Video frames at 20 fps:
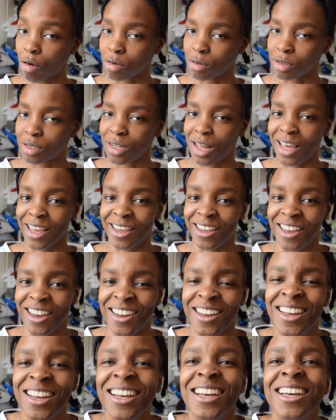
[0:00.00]
There you
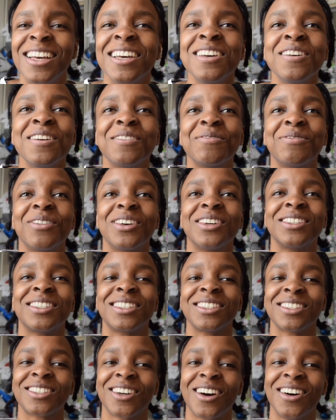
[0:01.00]
go. Pros
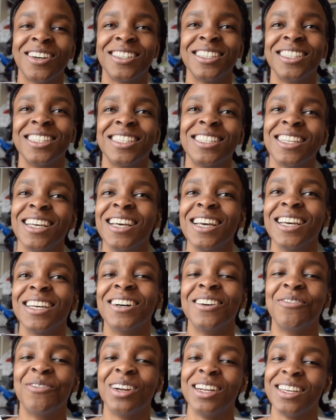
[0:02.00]
and cons.
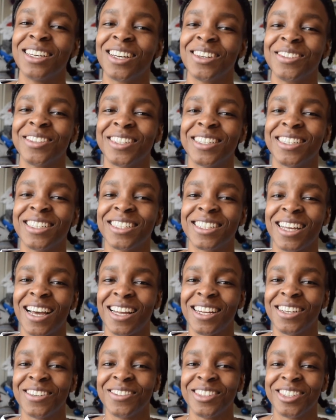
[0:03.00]
And when it comes to
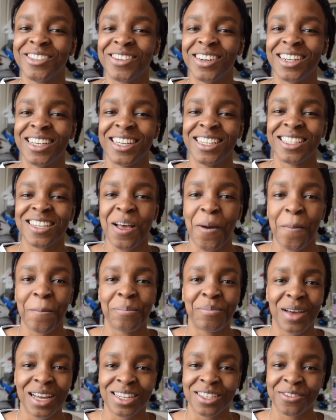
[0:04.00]
deciding which one is
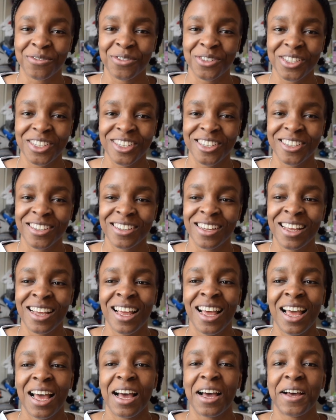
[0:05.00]
better for you,
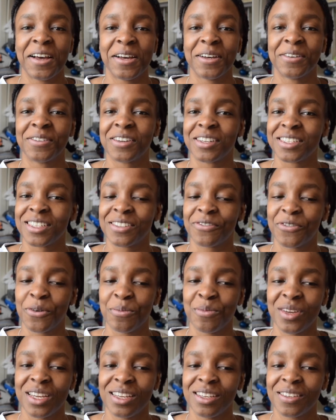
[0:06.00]
because for
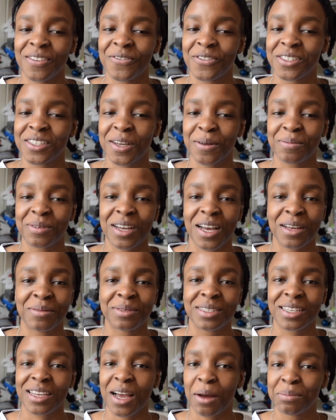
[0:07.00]
me, sometimes
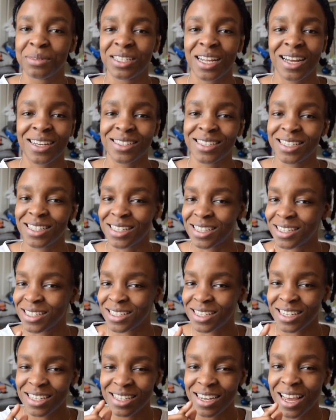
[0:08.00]
it comes down to
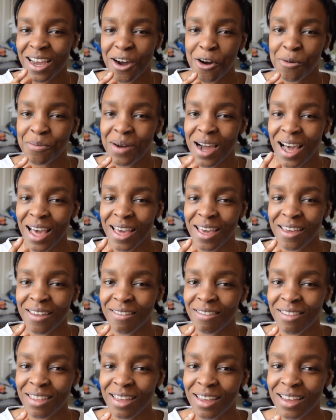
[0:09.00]
the nail biting
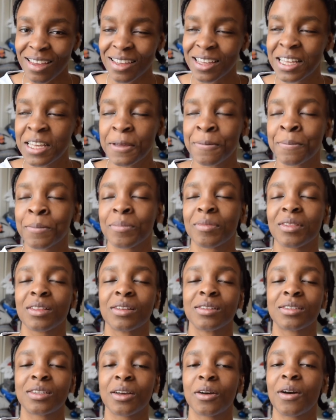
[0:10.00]
thing.
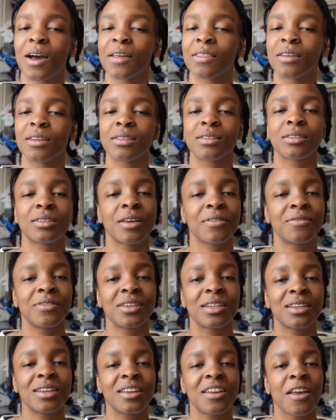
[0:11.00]
So I think
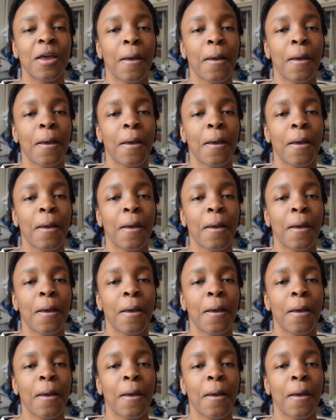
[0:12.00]
definitely